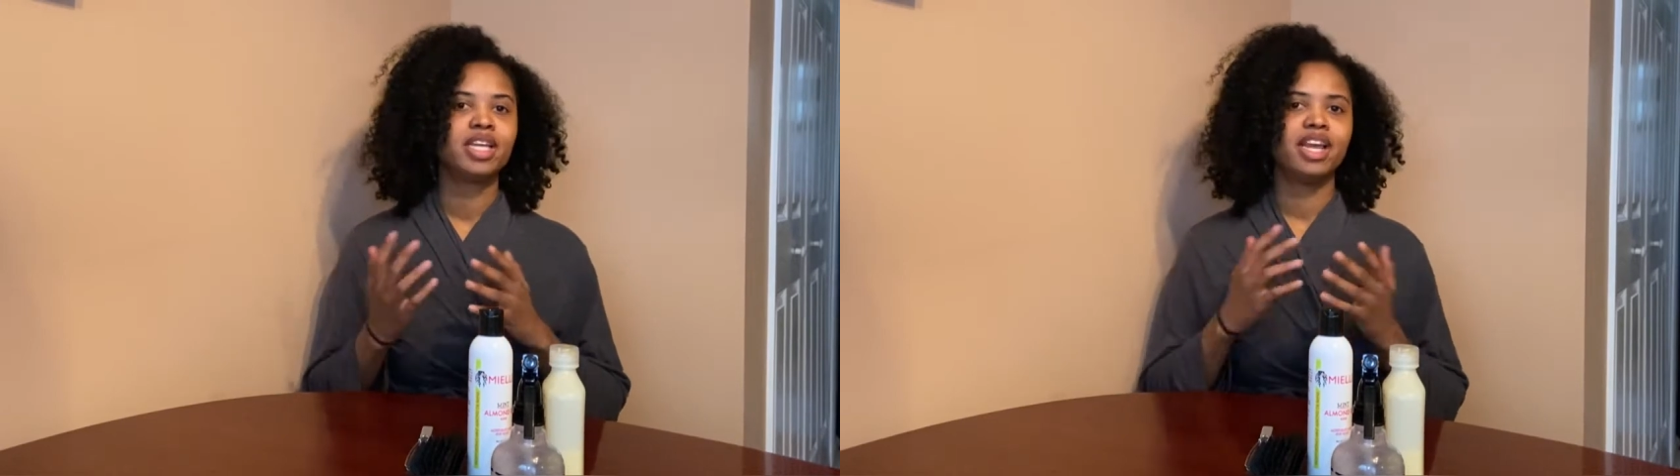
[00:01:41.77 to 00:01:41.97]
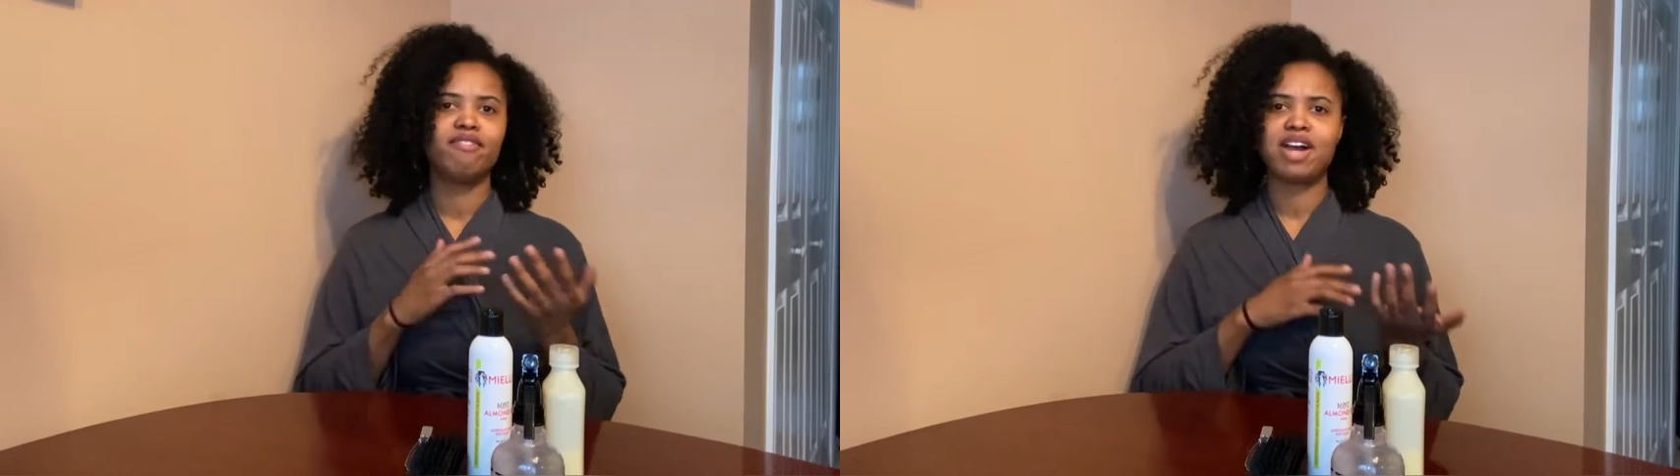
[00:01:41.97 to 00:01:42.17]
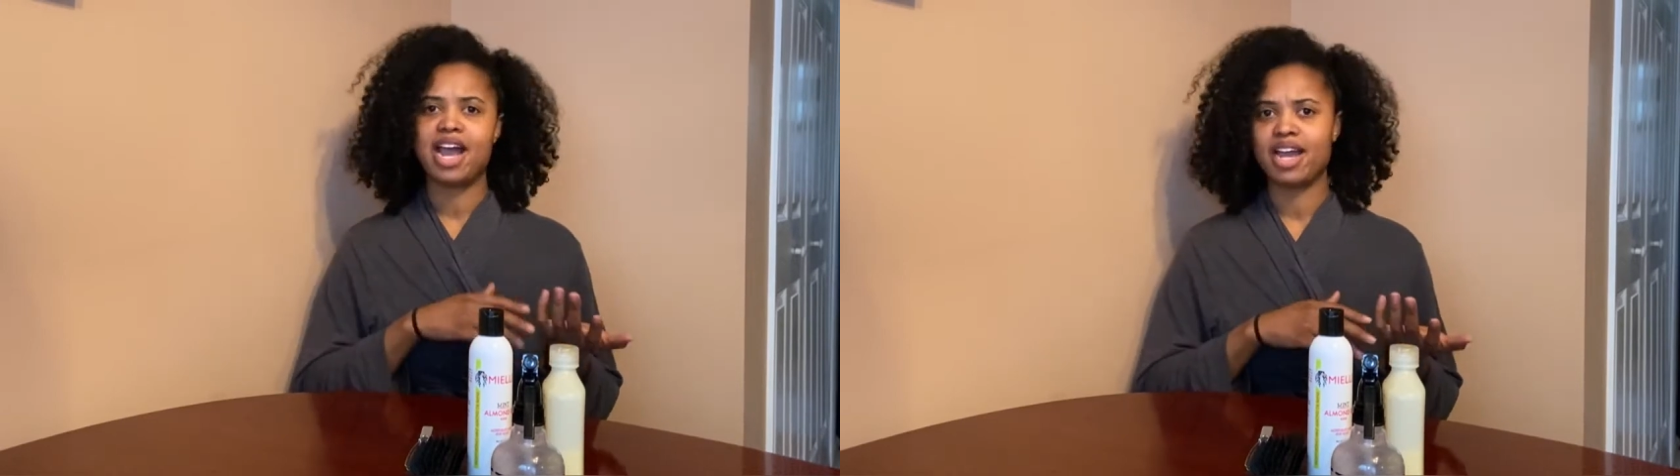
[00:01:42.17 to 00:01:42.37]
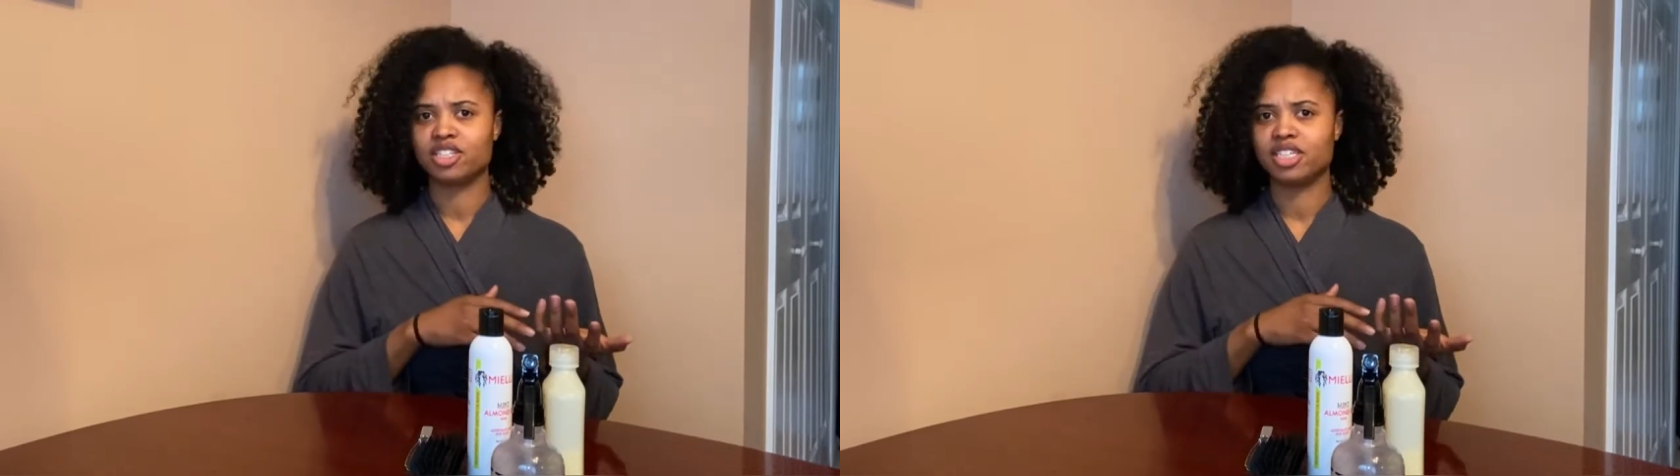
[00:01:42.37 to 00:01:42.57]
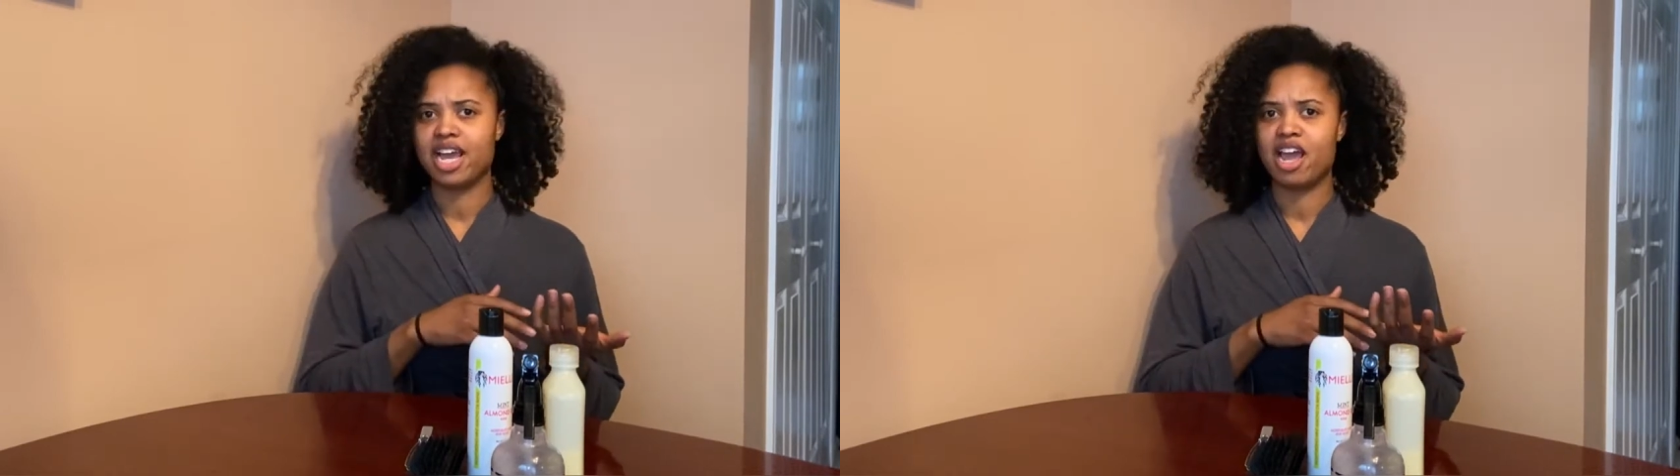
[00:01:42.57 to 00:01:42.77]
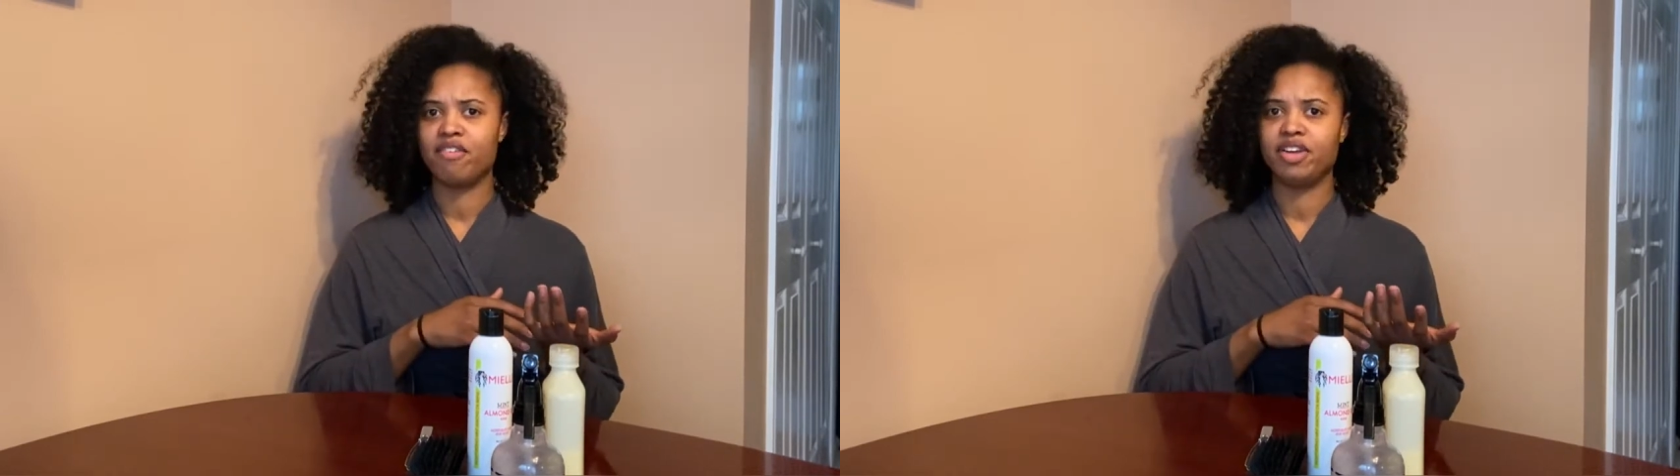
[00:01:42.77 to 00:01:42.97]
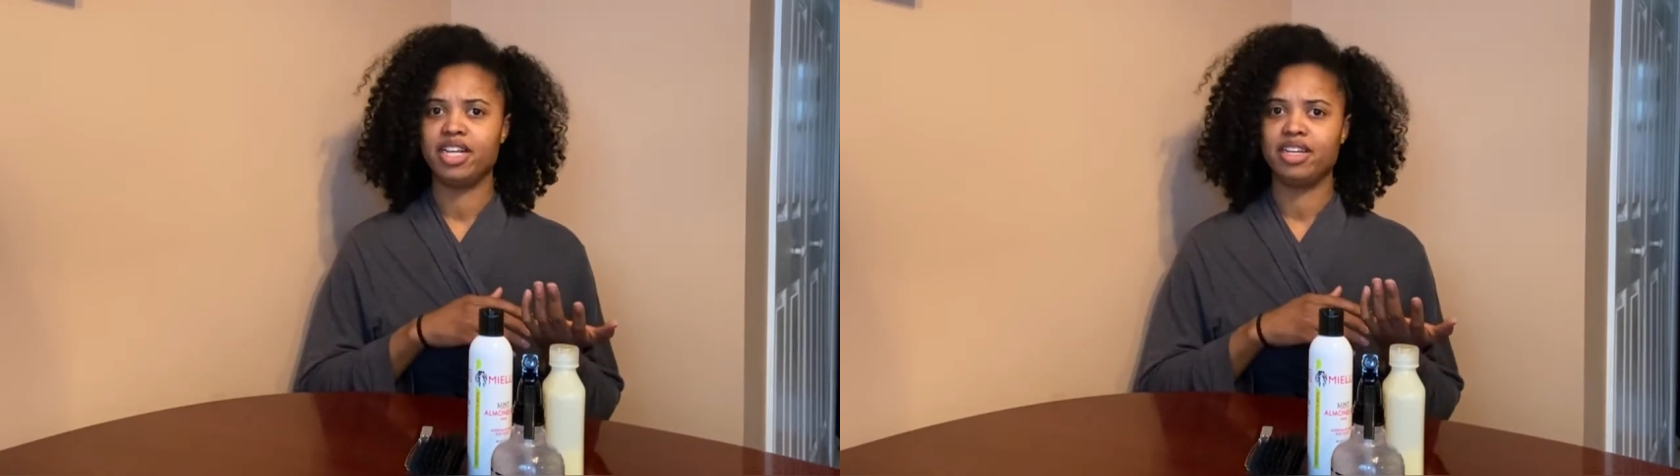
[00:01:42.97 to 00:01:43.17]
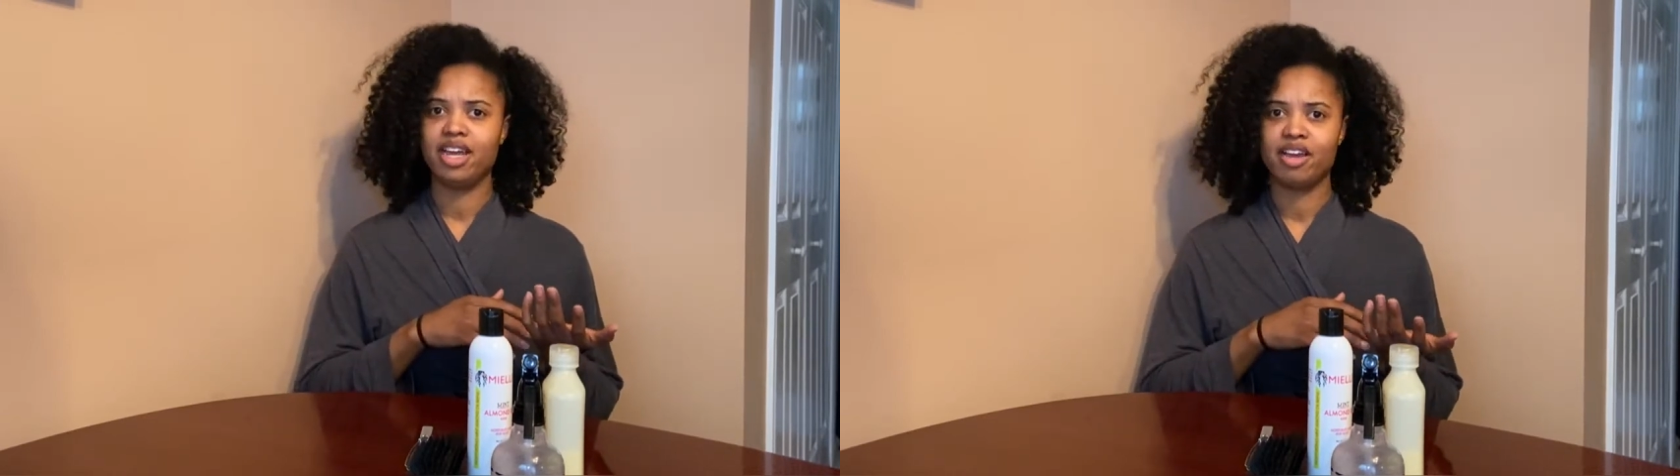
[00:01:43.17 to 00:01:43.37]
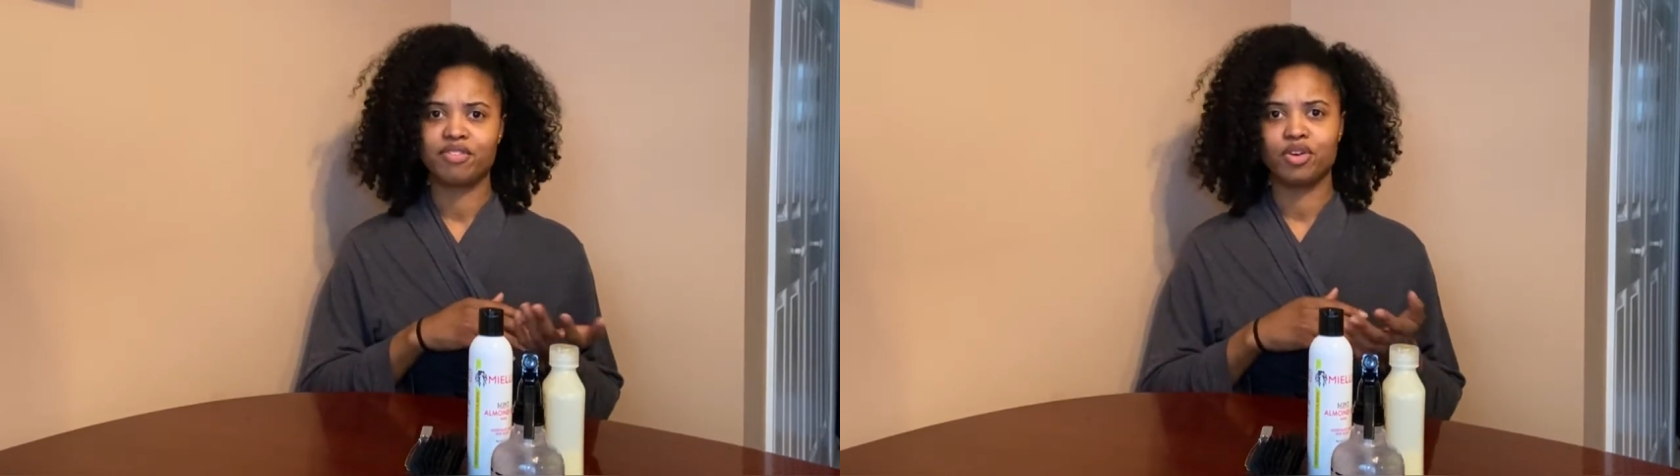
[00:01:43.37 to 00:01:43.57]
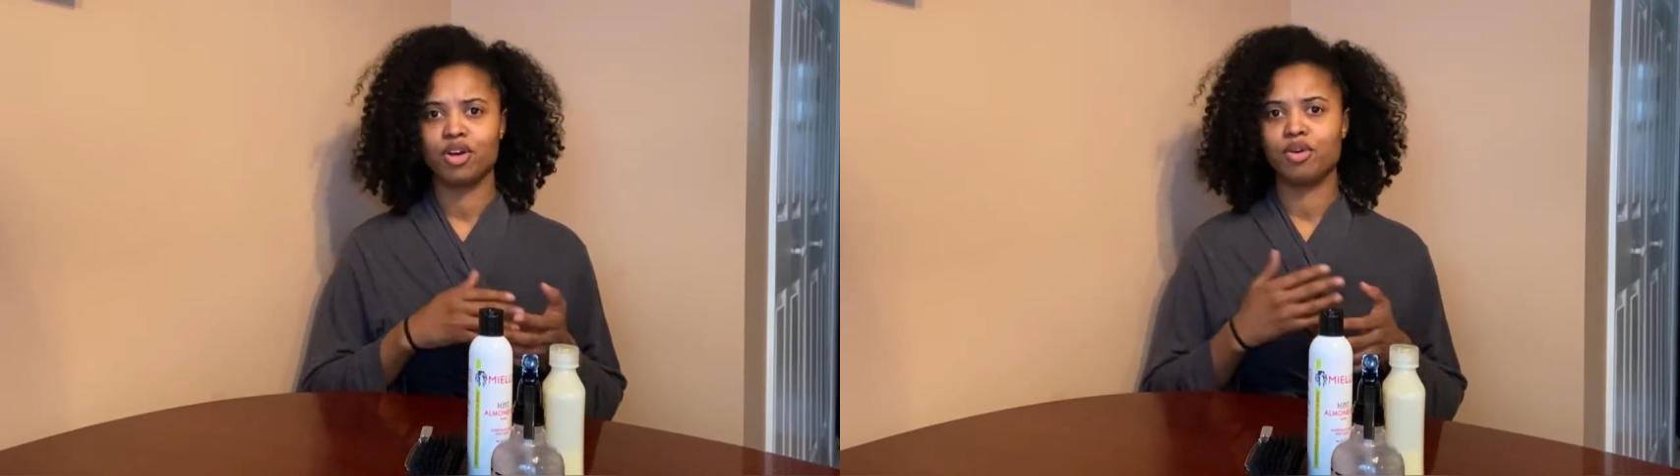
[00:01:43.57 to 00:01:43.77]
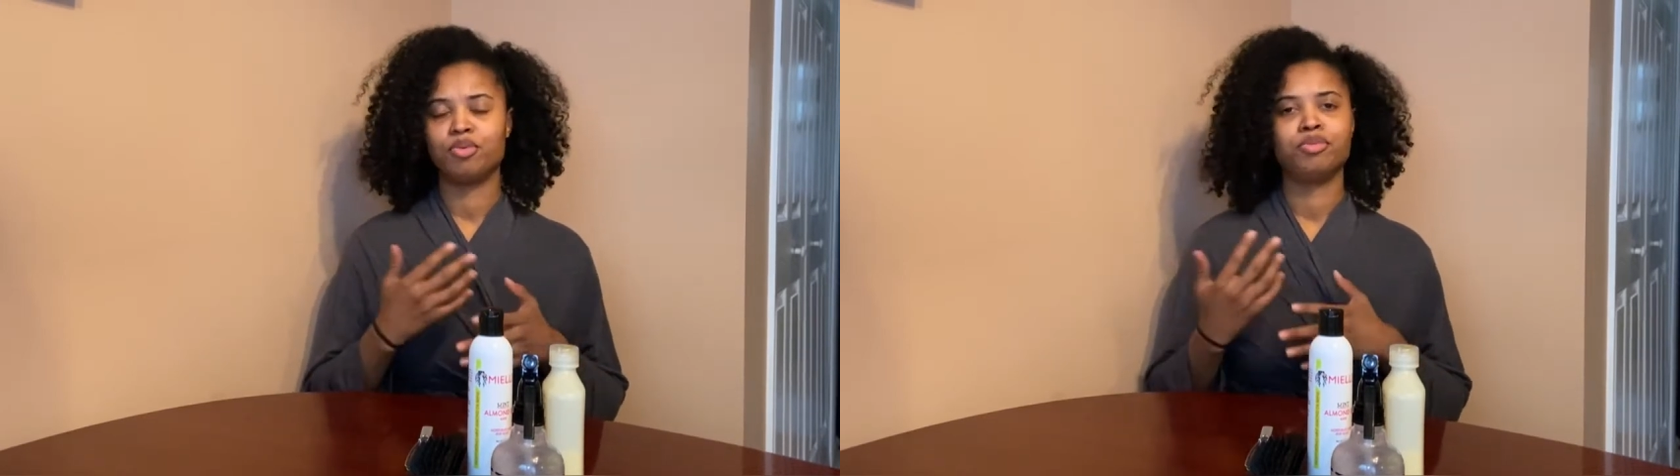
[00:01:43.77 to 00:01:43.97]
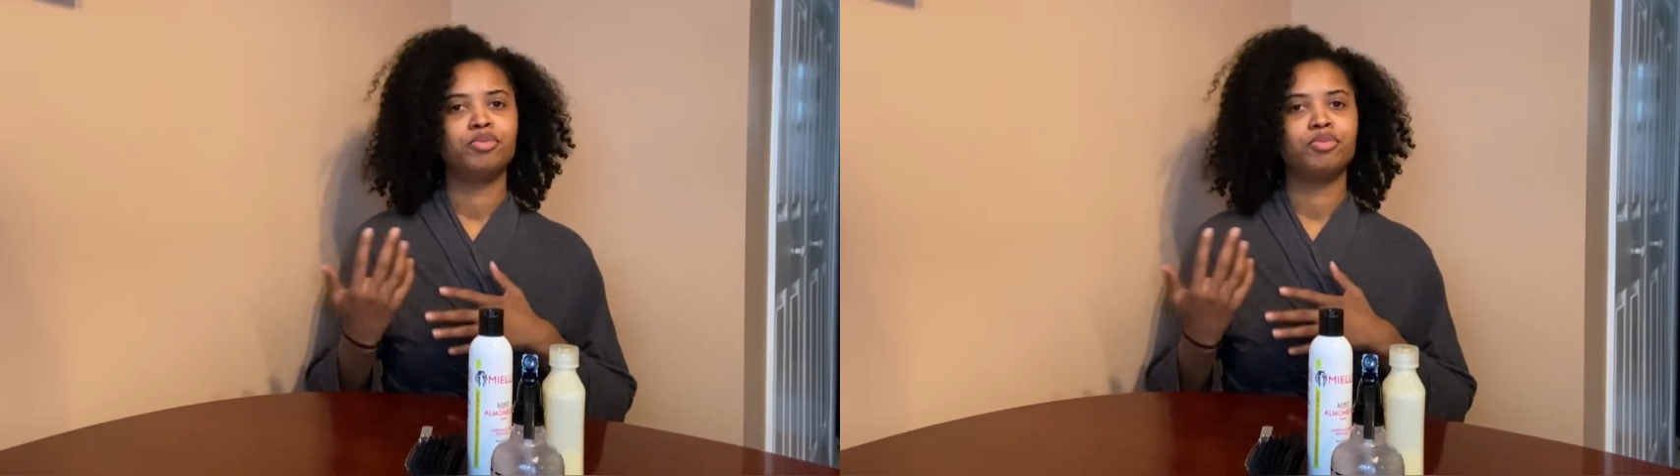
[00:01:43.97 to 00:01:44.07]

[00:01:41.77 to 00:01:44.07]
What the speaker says: if I actually have any left or